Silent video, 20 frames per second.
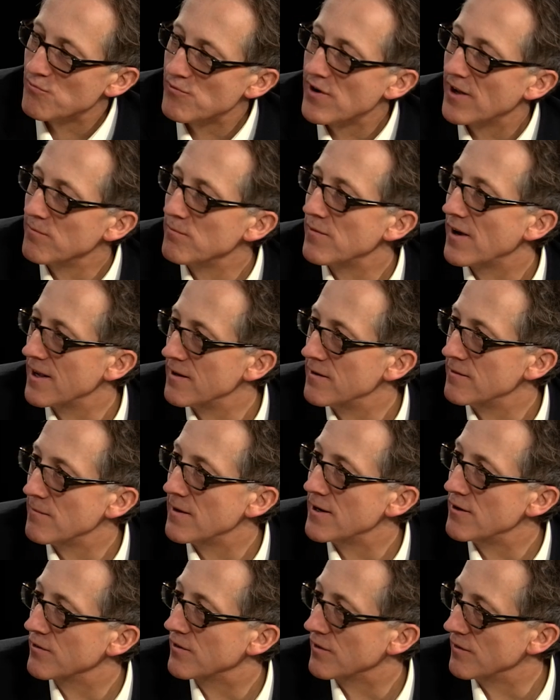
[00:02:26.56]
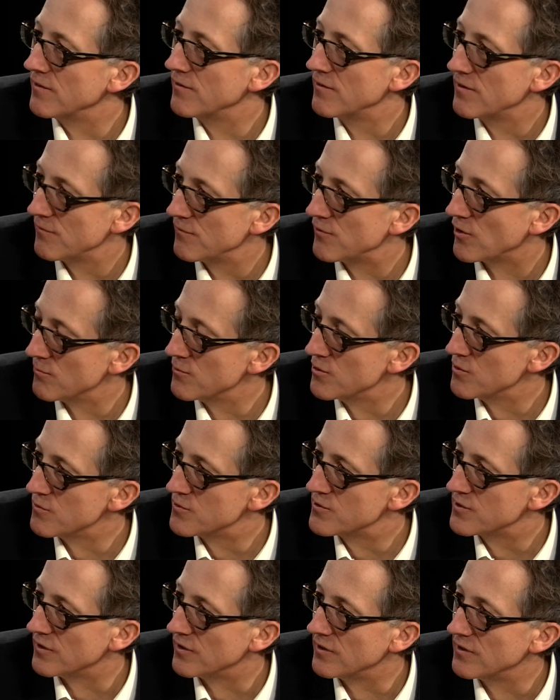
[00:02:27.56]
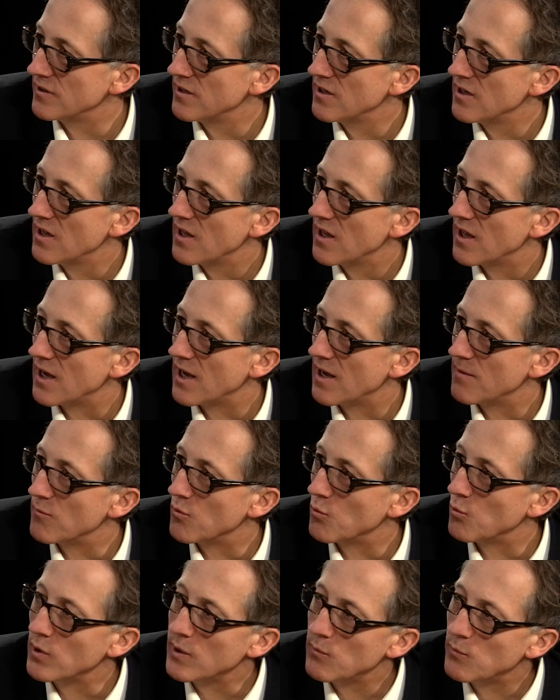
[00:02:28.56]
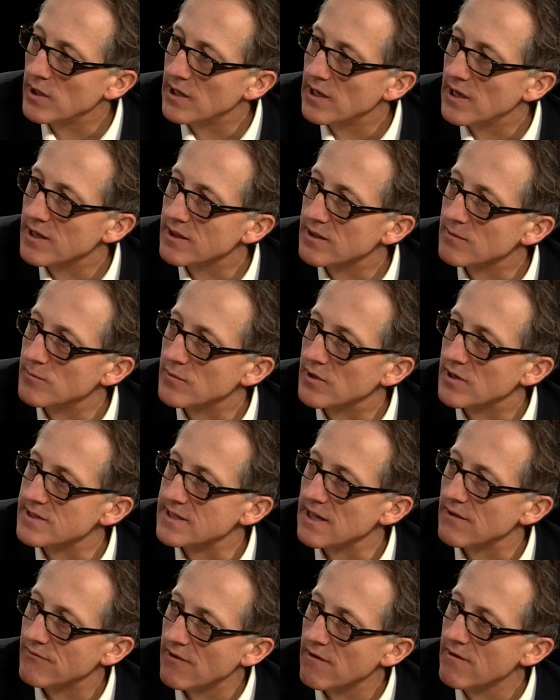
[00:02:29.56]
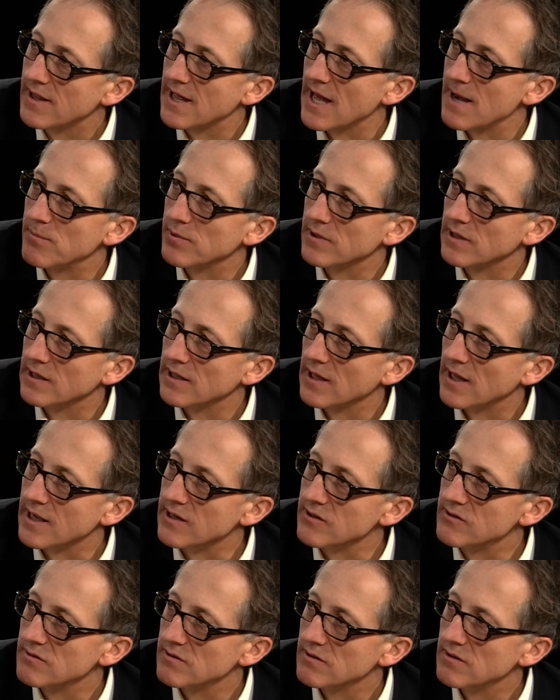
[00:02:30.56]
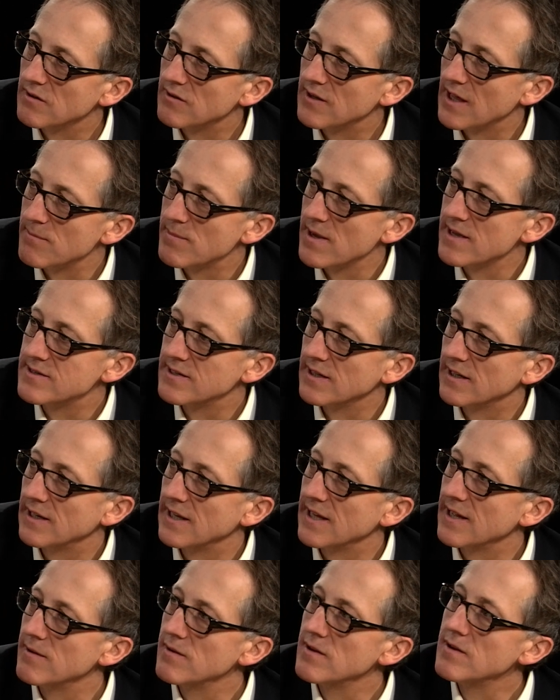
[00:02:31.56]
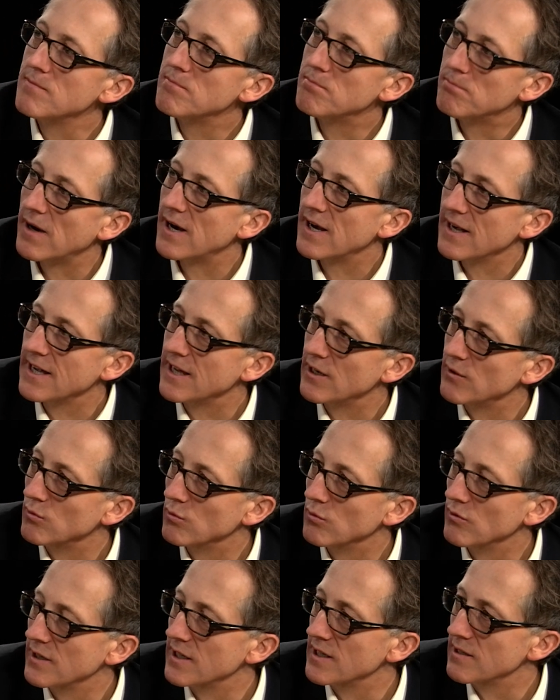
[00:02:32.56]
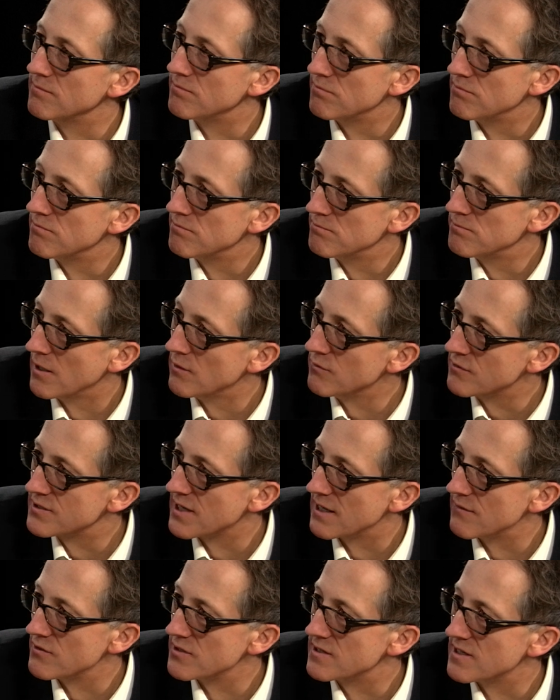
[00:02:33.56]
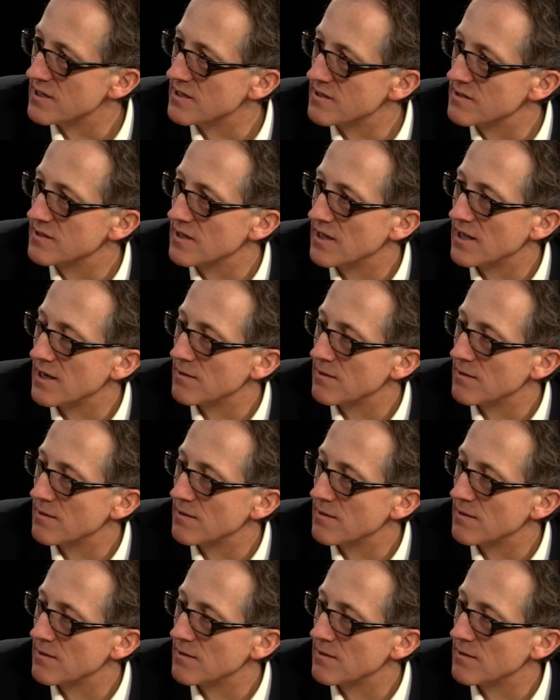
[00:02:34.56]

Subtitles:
run by an American from Houston. We like them because they're very capital light. They basically buy in all the boat services